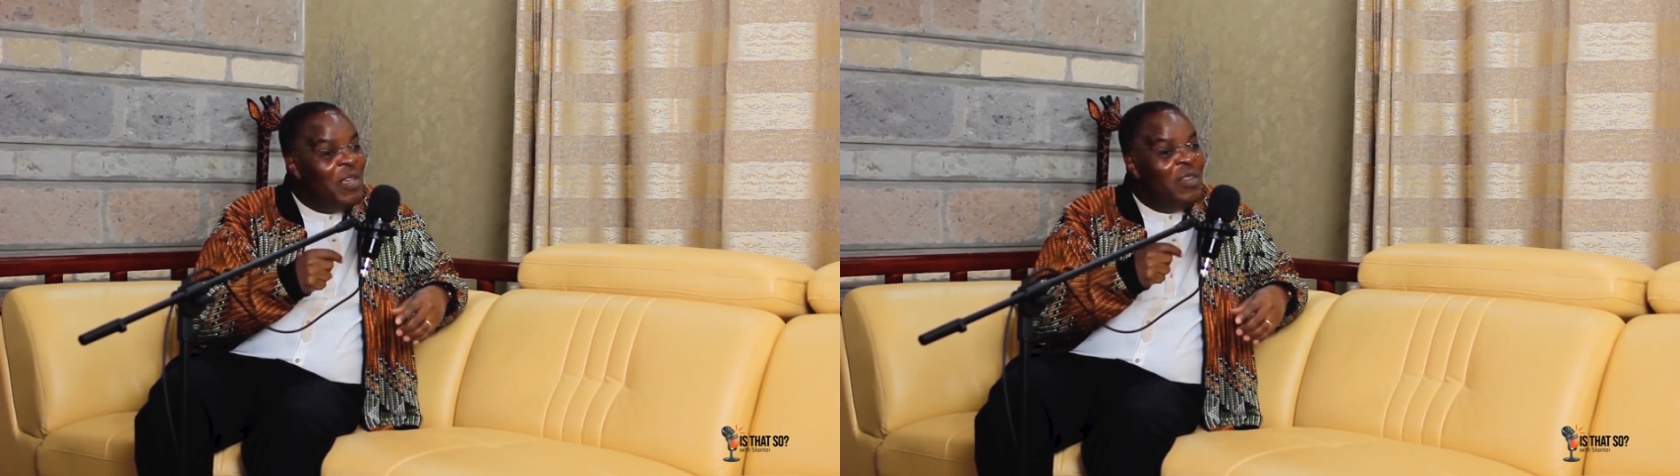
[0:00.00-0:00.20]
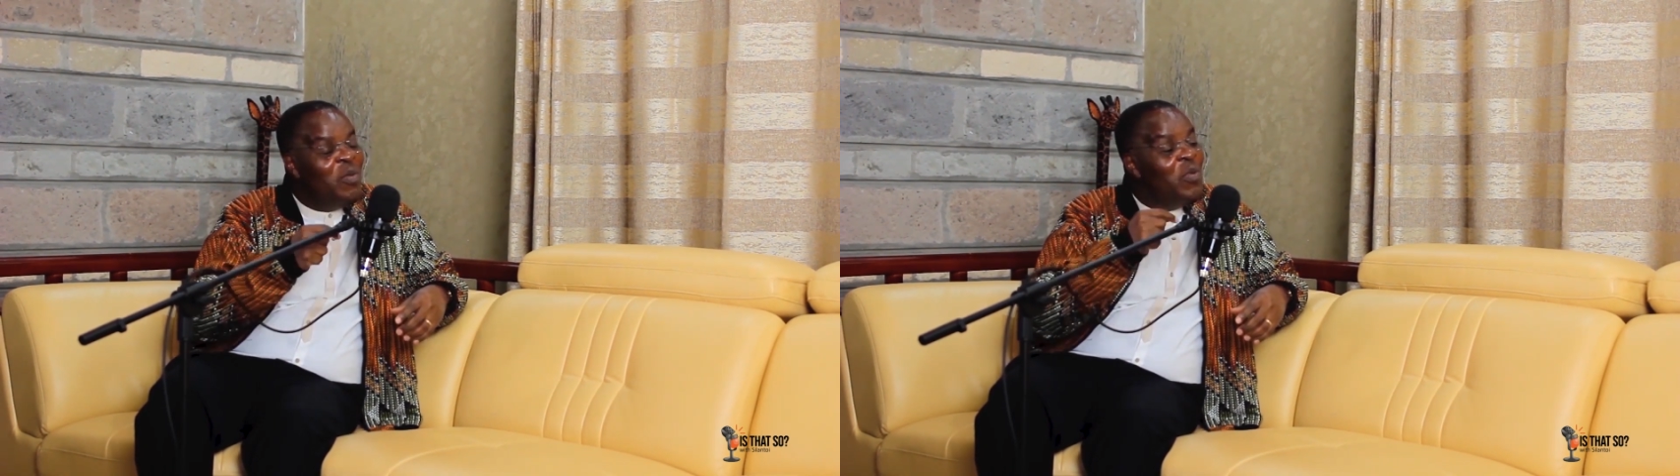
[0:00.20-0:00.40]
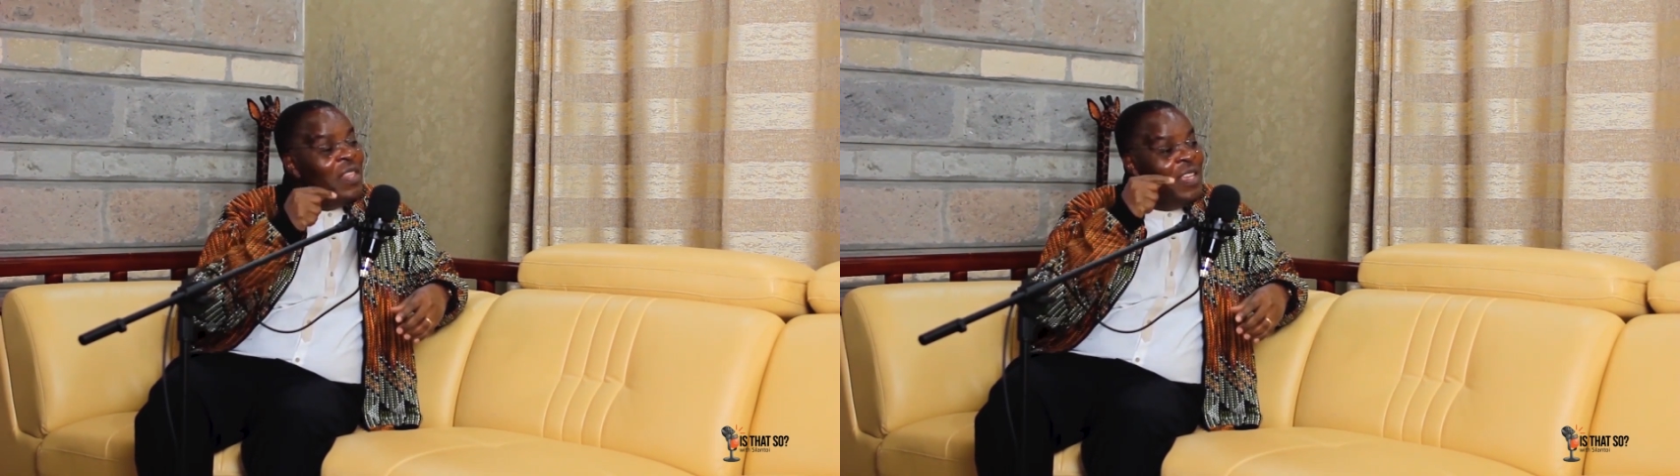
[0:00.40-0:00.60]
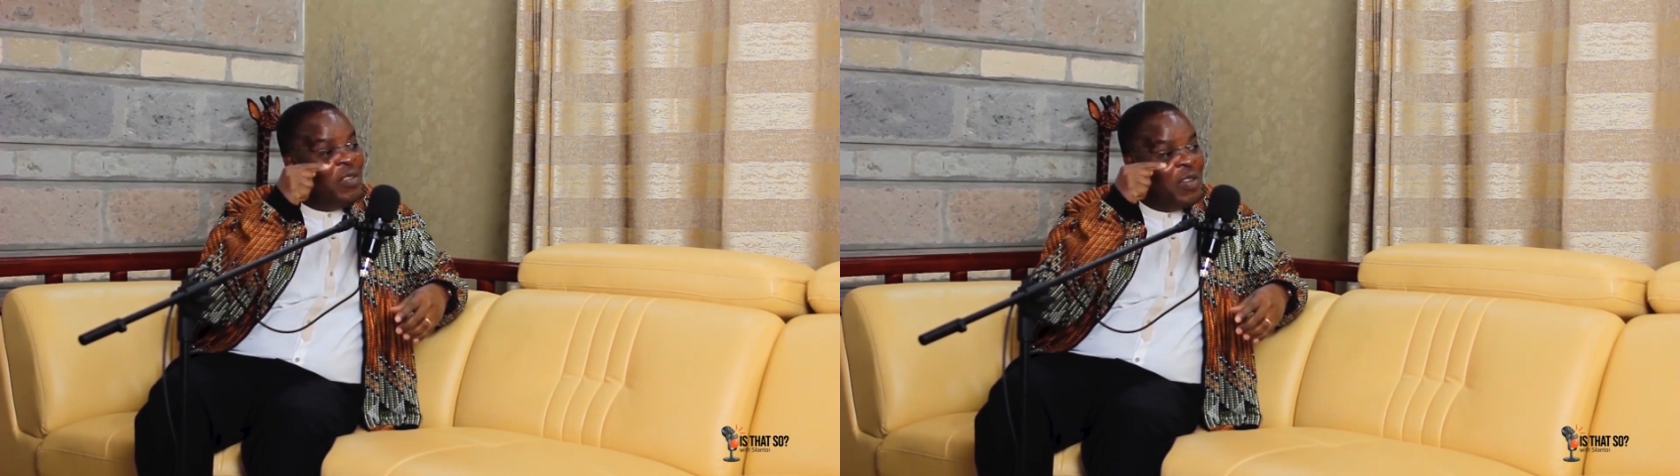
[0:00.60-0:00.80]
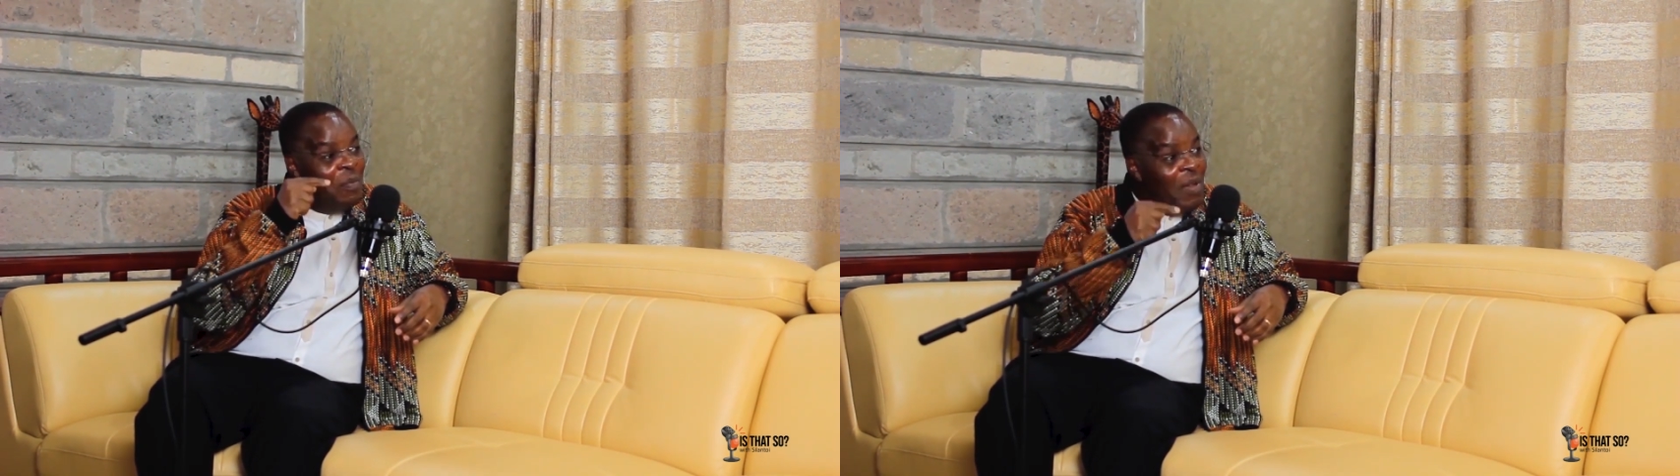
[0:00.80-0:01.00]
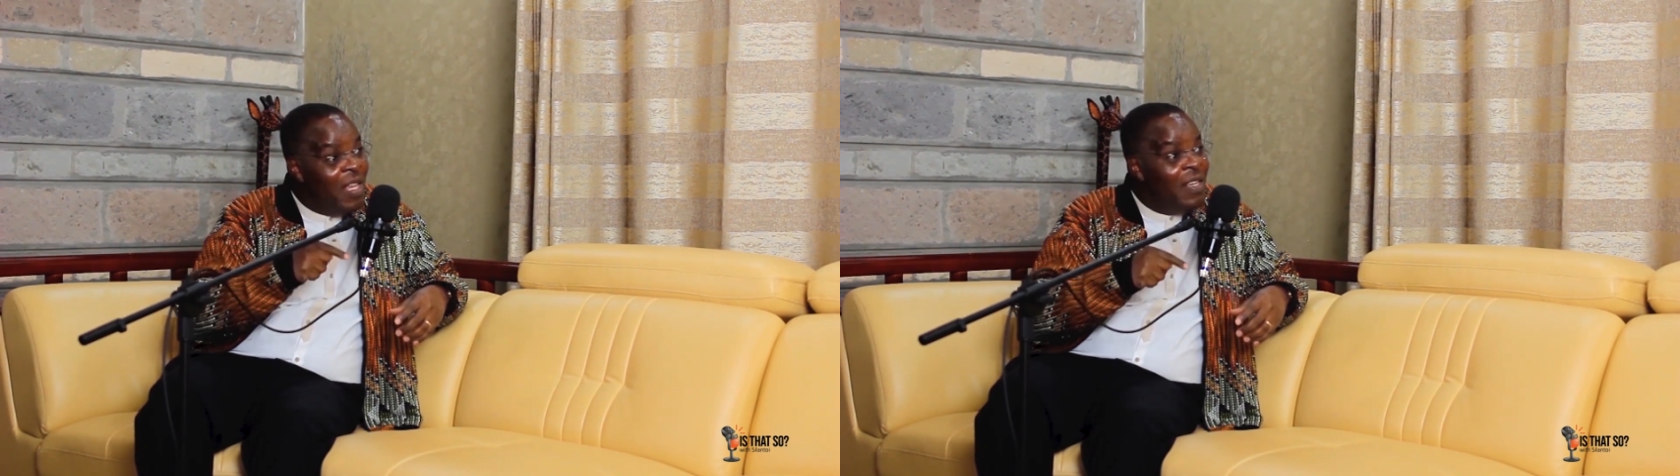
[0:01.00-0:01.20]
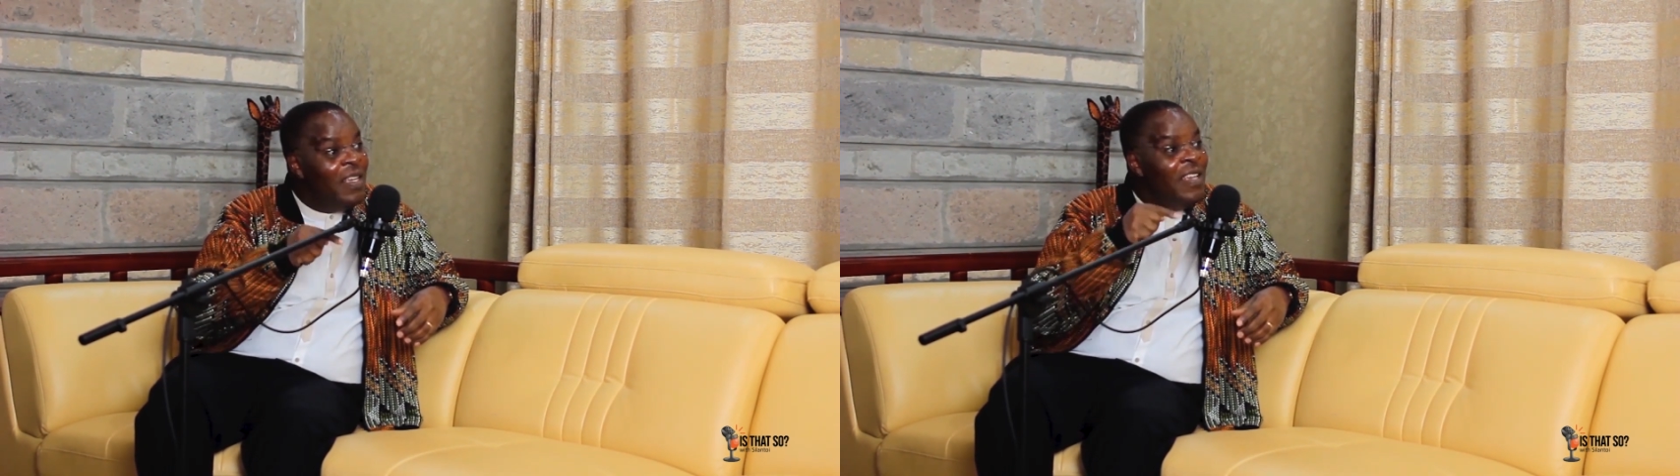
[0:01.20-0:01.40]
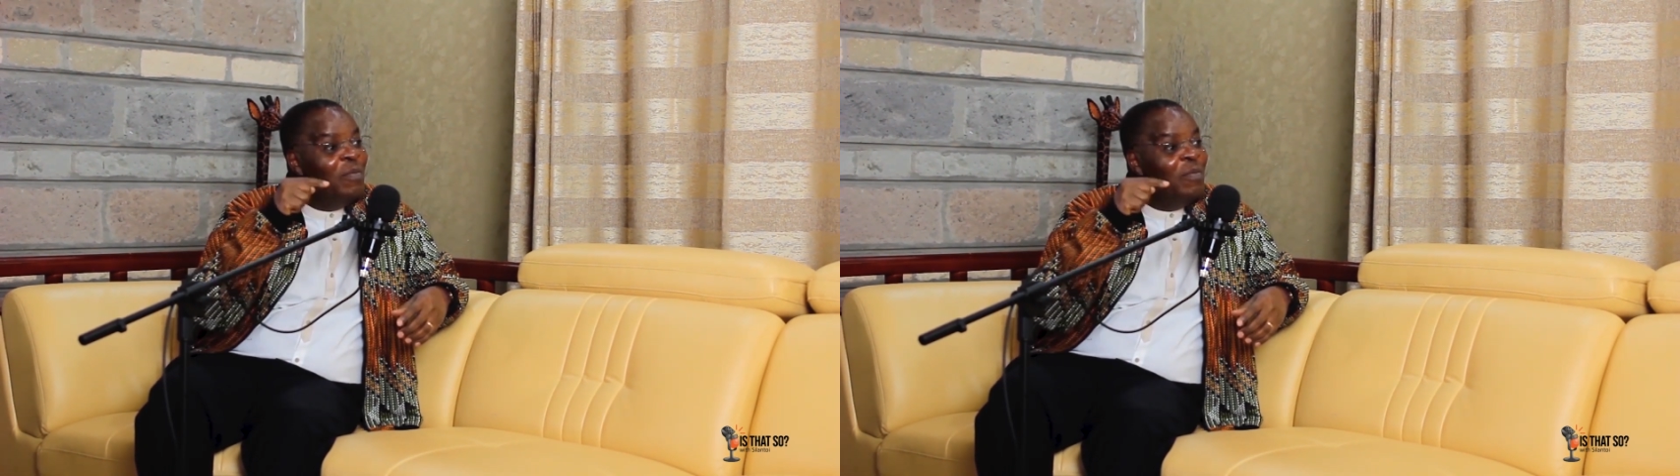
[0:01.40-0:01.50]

whether you remain in